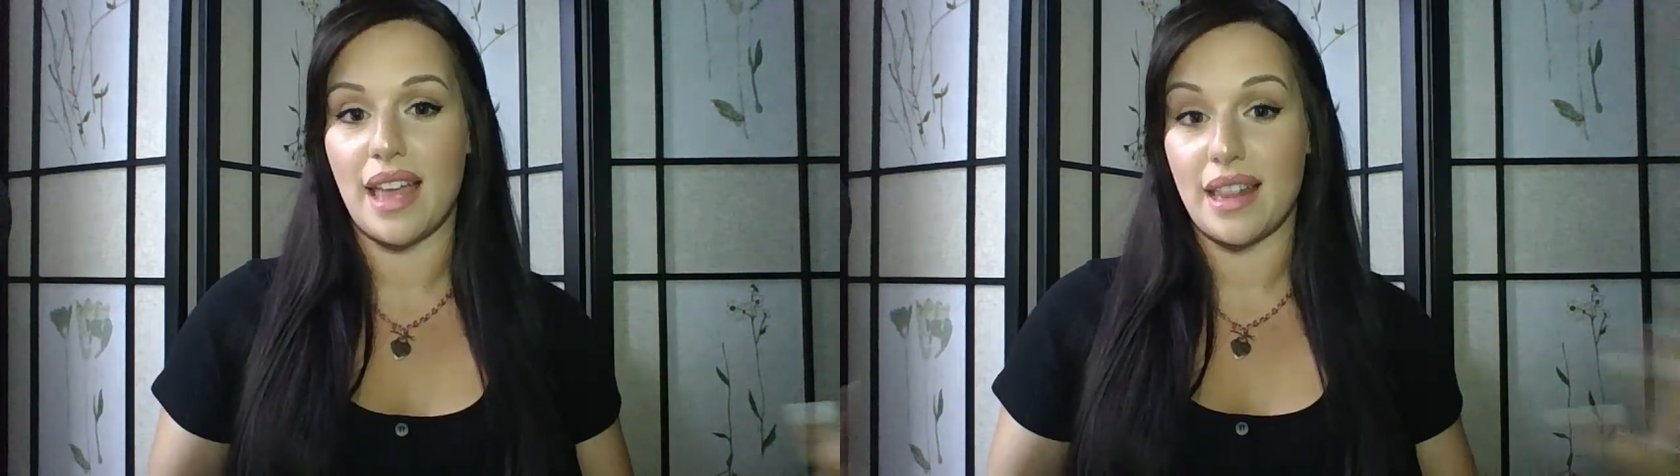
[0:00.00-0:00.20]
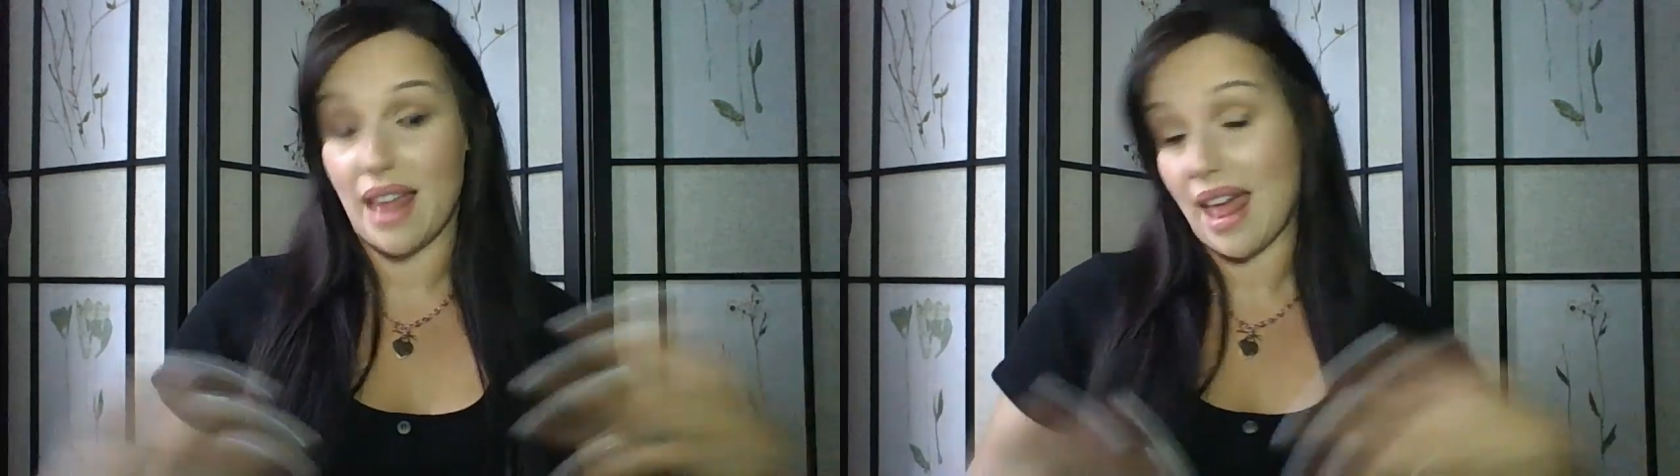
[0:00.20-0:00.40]

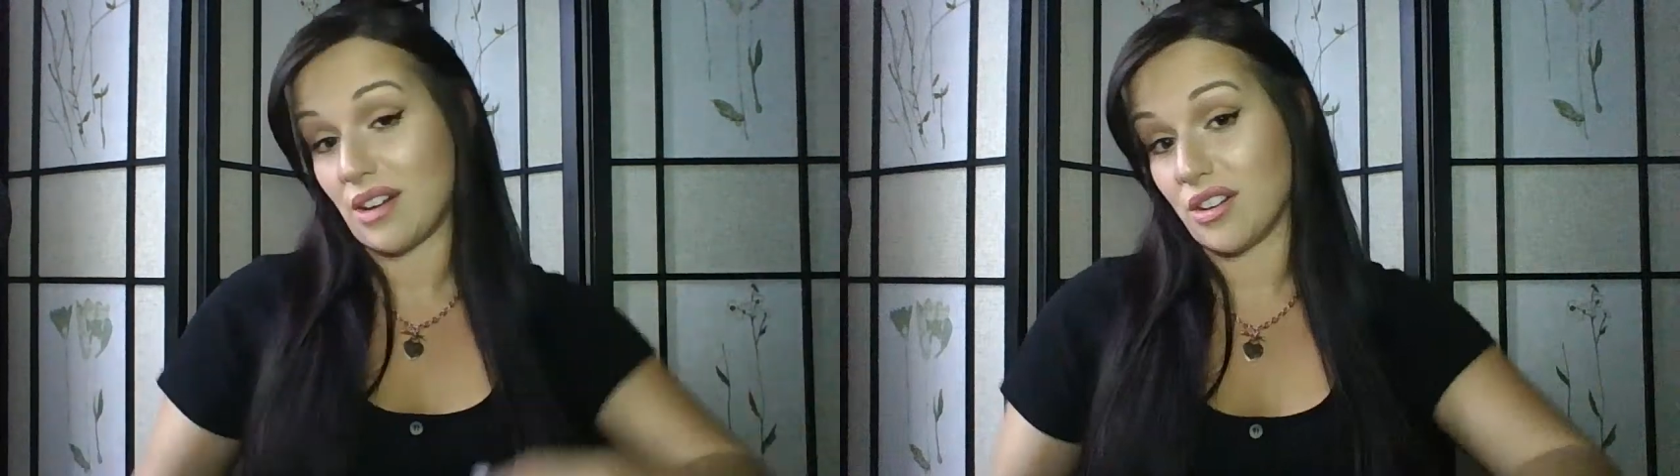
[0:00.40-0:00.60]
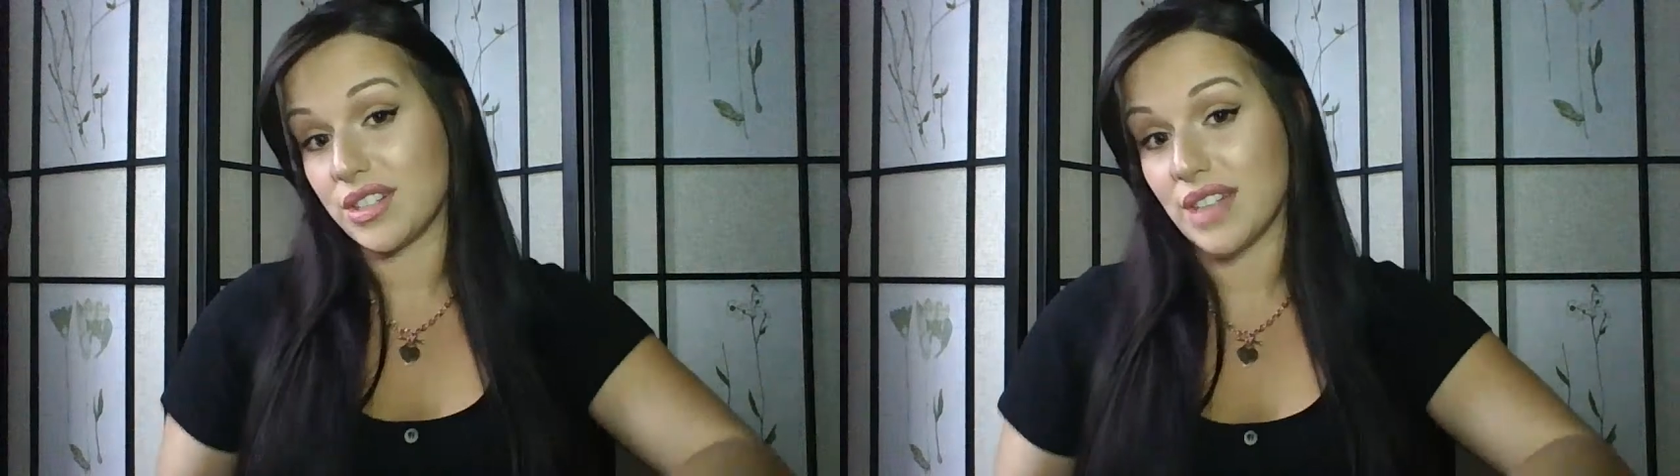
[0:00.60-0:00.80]
at
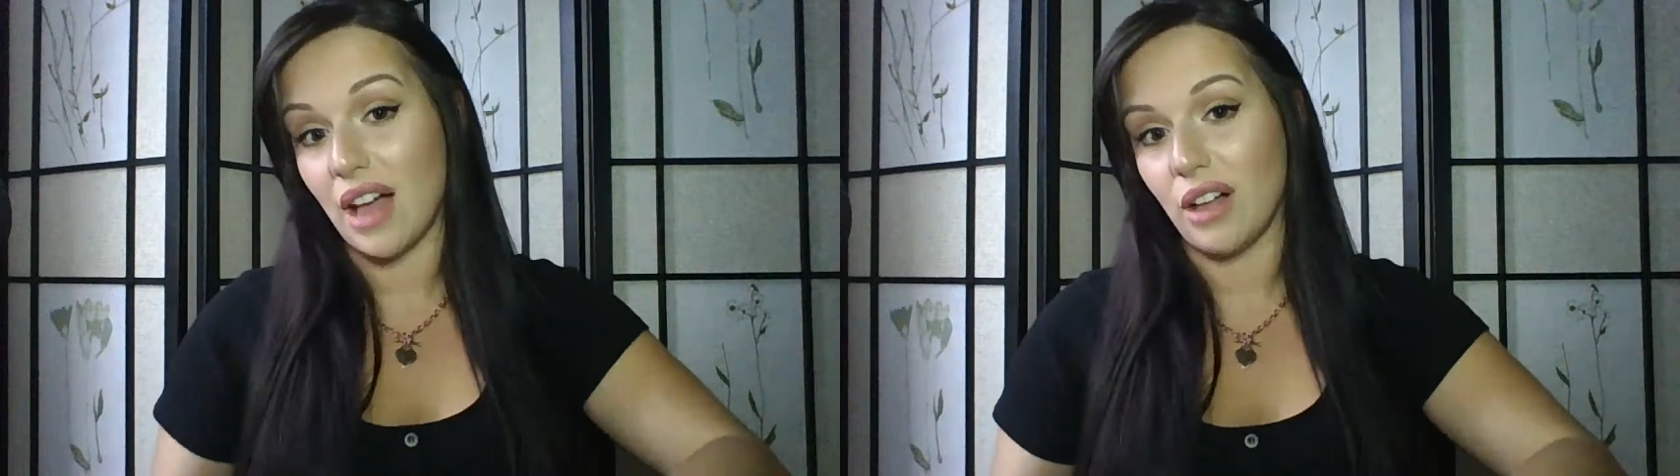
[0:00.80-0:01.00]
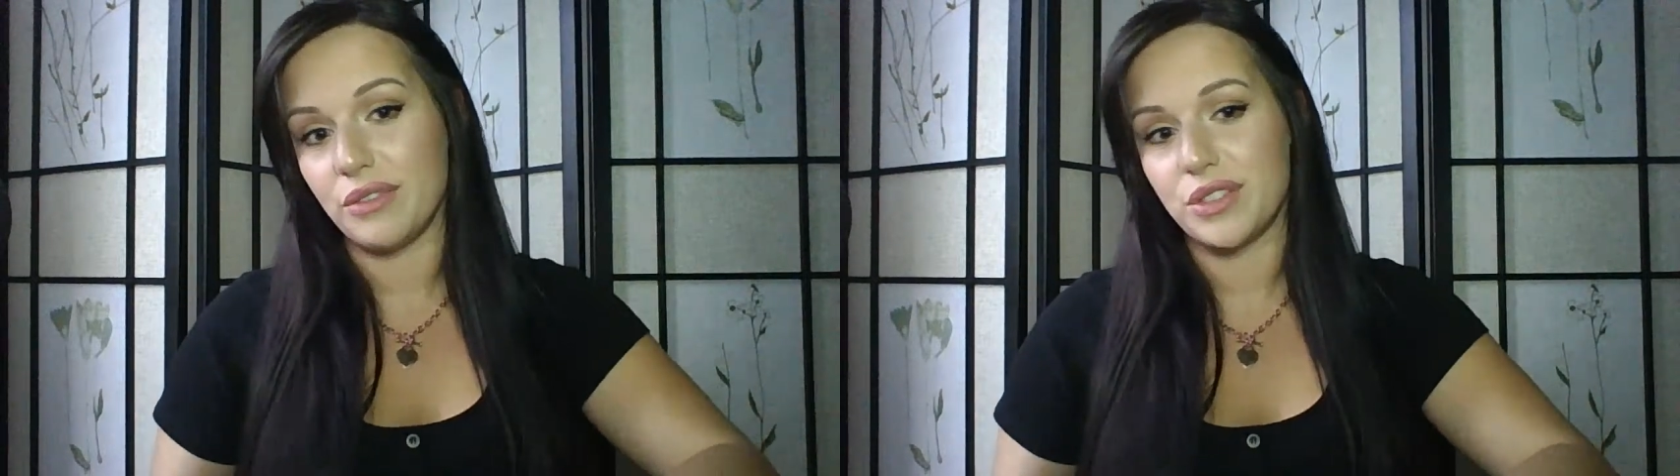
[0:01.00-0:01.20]
ourselves.